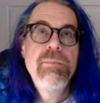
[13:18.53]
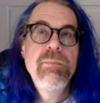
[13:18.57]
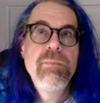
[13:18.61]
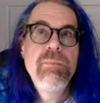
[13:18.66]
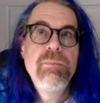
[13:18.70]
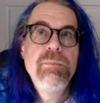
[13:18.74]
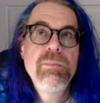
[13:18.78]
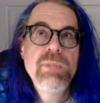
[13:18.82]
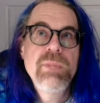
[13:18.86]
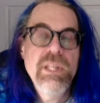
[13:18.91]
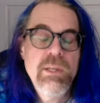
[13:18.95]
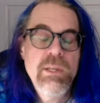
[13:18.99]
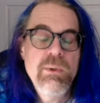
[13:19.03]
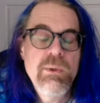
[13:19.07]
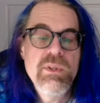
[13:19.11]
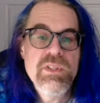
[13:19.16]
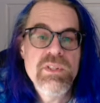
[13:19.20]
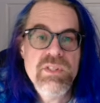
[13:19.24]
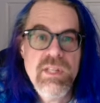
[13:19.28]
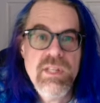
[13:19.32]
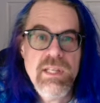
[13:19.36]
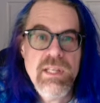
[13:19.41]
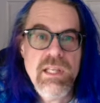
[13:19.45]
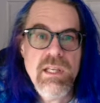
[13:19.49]
is
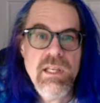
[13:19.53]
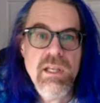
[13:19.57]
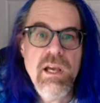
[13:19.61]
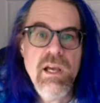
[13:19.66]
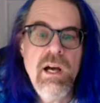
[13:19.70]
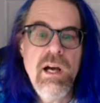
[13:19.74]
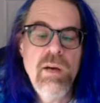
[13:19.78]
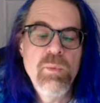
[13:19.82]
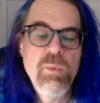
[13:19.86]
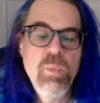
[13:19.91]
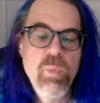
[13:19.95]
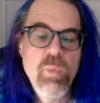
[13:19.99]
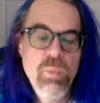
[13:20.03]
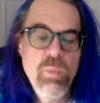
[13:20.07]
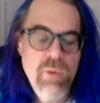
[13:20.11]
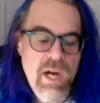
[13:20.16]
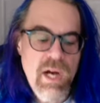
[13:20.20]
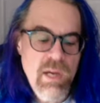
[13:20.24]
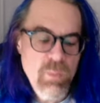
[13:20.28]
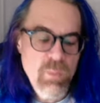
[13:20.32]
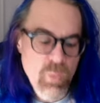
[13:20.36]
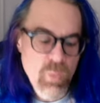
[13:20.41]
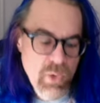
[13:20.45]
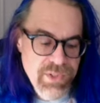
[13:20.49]
sneaky. On
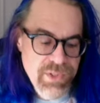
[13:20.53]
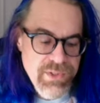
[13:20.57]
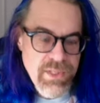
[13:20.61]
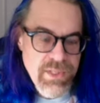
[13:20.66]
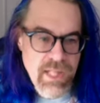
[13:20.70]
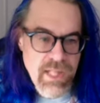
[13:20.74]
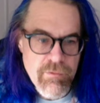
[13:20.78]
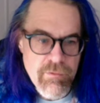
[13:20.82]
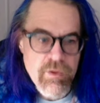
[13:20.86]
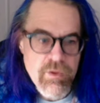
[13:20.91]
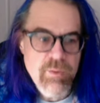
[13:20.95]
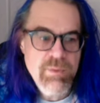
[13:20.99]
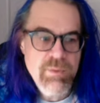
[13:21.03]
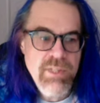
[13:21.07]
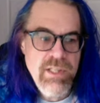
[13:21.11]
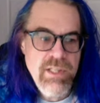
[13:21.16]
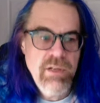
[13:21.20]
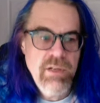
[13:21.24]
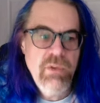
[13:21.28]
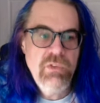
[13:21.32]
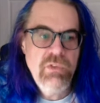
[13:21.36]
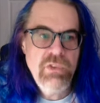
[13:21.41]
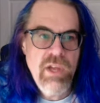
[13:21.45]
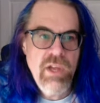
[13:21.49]
one level,
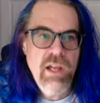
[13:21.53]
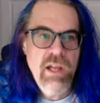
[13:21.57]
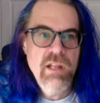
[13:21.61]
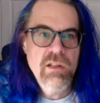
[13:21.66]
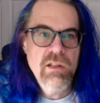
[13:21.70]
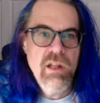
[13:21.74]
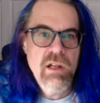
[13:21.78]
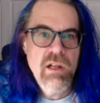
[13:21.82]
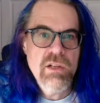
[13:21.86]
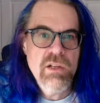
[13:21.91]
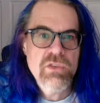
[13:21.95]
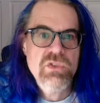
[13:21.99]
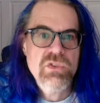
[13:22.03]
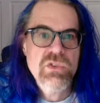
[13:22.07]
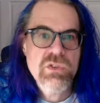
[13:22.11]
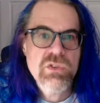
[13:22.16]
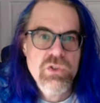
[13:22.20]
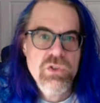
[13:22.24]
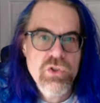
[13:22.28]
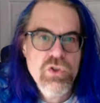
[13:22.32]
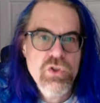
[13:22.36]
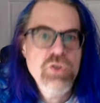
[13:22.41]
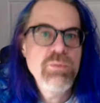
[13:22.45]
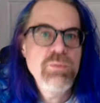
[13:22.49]
Plato's dialogues
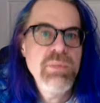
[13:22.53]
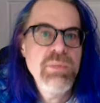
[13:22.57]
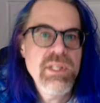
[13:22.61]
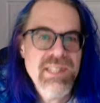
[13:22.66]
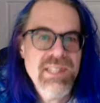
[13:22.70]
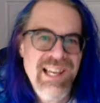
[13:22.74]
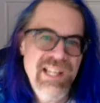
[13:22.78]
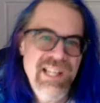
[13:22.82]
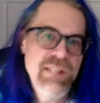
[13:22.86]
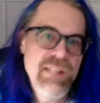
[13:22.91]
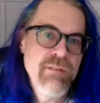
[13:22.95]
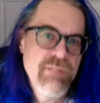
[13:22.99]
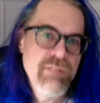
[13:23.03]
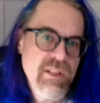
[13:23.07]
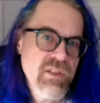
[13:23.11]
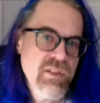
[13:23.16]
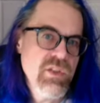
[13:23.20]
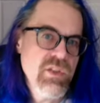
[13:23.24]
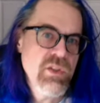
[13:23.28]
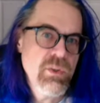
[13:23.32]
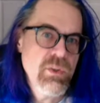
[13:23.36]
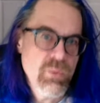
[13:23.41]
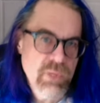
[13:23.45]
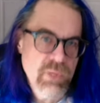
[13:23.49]
should be kind of
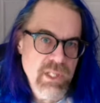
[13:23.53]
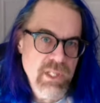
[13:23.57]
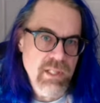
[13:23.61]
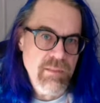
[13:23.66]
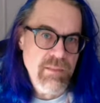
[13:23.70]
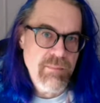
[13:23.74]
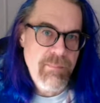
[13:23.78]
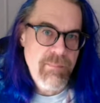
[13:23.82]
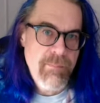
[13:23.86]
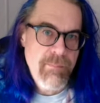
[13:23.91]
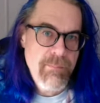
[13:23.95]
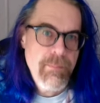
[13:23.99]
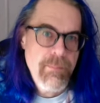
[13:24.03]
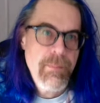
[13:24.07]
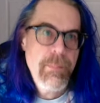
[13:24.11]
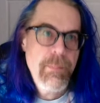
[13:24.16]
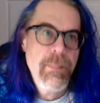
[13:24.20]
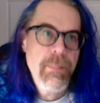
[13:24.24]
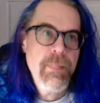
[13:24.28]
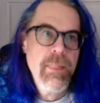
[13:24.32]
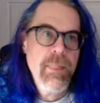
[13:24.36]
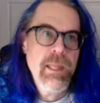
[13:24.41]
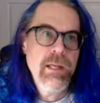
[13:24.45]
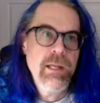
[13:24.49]
easy to read.
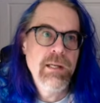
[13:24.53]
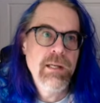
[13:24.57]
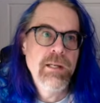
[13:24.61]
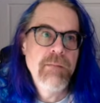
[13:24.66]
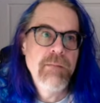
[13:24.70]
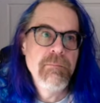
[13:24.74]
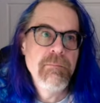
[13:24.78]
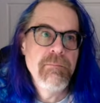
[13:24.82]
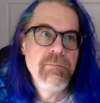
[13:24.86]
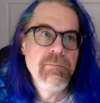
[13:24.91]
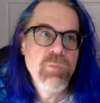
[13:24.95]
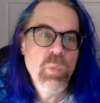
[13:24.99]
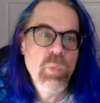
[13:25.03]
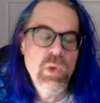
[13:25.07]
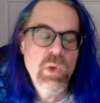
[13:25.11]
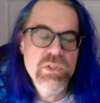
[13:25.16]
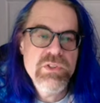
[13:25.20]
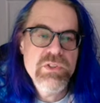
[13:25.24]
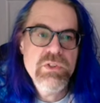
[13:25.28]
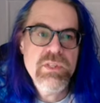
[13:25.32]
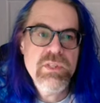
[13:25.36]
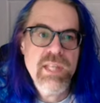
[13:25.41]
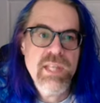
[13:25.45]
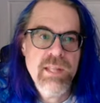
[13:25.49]

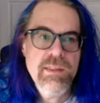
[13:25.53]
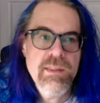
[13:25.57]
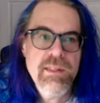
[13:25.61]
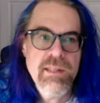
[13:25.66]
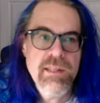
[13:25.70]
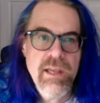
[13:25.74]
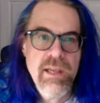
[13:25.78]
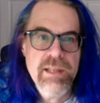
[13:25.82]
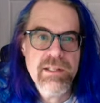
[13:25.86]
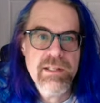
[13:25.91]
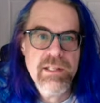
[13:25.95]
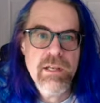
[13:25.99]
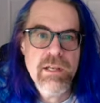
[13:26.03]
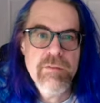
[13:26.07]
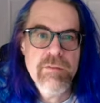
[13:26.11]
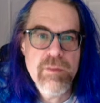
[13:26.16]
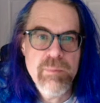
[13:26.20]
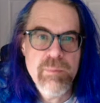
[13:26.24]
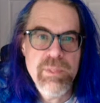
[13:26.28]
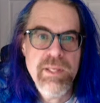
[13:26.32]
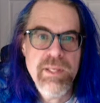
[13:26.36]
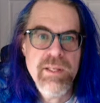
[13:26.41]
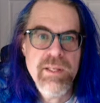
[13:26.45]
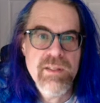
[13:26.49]
Once you get the idea of it
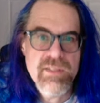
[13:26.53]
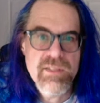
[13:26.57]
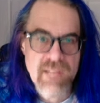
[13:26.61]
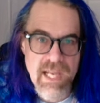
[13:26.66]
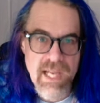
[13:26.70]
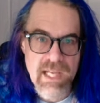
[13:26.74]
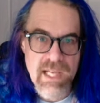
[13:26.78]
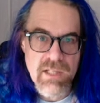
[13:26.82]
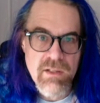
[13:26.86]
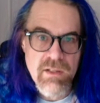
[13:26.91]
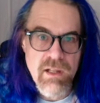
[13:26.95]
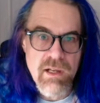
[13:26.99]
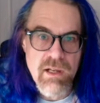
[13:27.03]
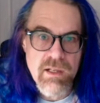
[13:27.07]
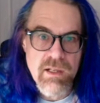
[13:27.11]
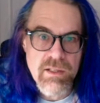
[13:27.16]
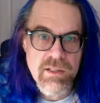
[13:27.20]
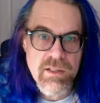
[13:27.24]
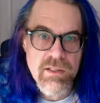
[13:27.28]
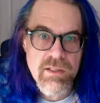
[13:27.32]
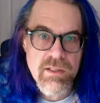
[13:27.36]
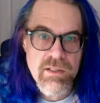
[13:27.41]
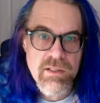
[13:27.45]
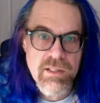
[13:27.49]
being a dialogue
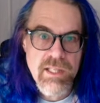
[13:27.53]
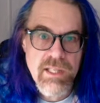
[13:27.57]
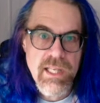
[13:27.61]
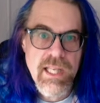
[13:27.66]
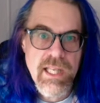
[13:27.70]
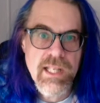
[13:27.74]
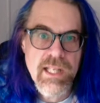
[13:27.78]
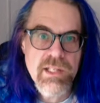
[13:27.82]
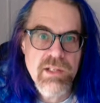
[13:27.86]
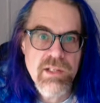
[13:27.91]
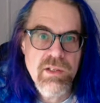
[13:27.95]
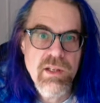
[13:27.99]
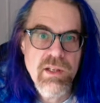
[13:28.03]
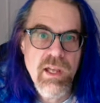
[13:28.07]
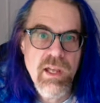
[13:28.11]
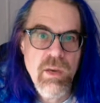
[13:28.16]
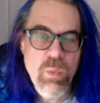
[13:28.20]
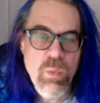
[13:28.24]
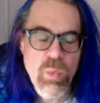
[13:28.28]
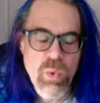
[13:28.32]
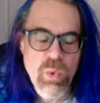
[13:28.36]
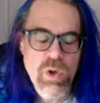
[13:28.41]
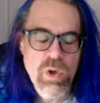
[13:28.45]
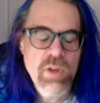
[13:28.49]
and kind of
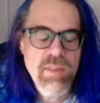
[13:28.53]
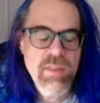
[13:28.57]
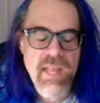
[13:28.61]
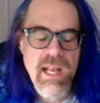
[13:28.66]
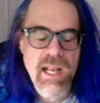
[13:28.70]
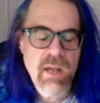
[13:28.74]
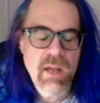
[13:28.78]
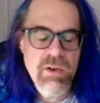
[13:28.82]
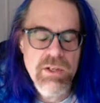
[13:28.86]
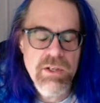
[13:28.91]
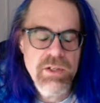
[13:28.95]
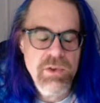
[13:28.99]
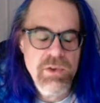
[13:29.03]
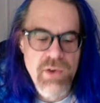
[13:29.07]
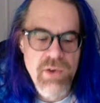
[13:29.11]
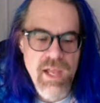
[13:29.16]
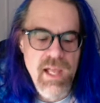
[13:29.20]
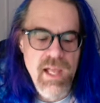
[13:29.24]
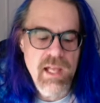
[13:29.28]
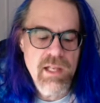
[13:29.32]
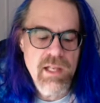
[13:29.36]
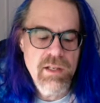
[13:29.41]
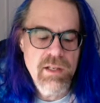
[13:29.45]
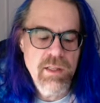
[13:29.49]
work that out in your
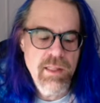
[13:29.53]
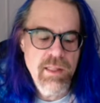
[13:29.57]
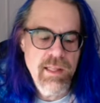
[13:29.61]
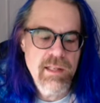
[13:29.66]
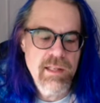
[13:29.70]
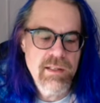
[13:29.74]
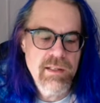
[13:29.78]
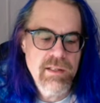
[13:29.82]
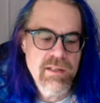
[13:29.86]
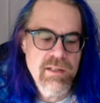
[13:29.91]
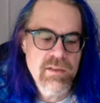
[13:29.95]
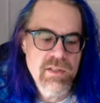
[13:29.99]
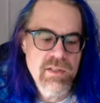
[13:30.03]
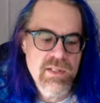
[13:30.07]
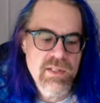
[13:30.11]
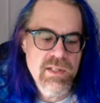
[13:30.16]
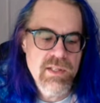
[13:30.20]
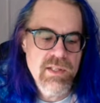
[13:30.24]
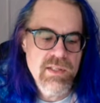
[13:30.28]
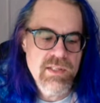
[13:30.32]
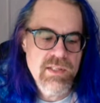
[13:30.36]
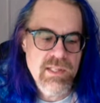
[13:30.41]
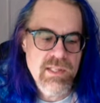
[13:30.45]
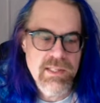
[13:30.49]
head, that
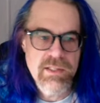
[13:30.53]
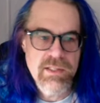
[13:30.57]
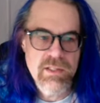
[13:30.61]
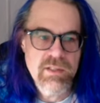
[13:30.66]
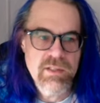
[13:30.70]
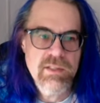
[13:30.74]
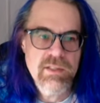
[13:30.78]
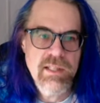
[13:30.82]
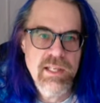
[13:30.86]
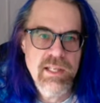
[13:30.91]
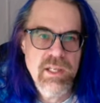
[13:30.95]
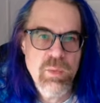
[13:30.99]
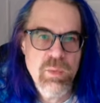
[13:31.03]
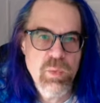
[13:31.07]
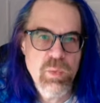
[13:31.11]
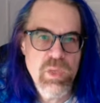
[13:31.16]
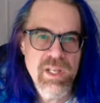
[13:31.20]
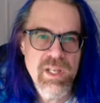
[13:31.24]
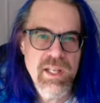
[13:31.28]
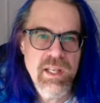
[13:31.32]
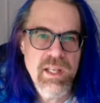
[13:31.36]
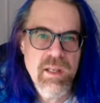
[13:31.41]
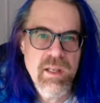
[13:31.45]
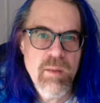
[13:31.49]
it's a little like
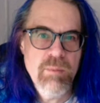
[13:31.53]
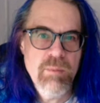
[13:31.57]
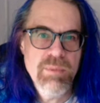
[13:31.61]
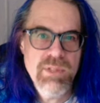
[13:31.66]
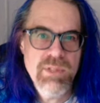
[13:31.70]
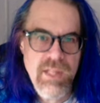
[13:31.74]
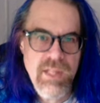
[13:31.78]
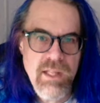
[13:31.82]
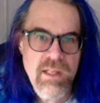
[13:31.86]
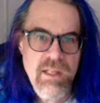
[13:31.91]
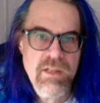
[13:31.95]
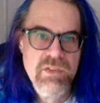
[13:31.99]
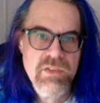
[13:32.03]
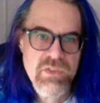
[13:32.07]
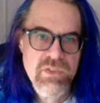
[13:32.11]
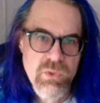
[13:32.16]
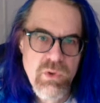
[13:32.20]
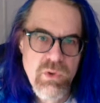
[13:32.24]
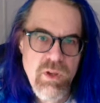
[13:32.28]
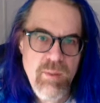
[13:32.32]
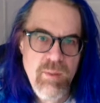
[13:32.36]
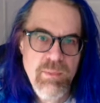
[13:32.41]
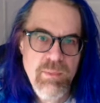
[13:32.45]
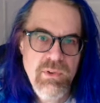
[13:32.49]
reading a play
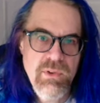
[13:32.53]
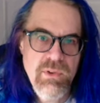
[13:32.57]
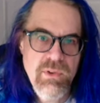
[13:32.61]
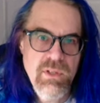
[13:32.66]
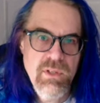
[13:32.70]
script,